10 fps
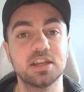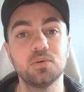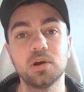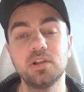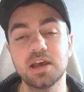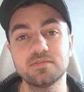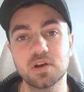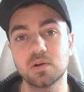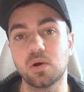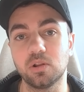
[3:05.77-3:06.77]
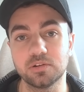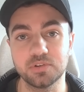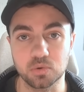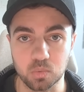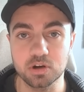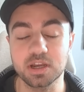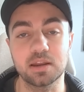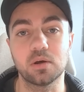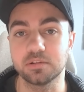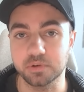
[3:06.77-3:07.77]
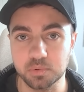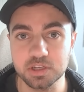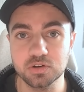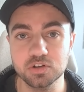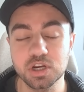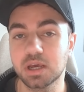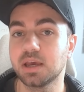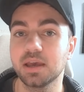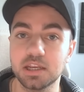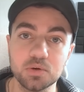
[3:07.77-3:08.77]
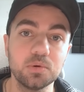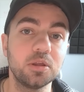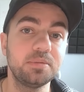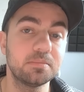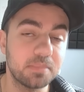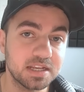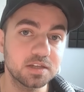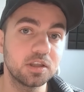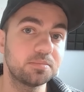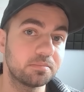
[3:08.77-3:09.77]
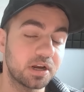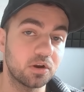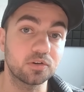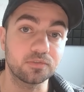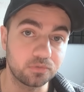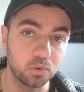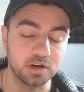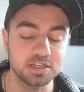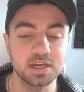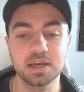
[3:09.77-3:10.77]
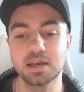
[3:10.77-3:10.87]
you will have done all of your work and all of your research, and you will be mentally prepared for it.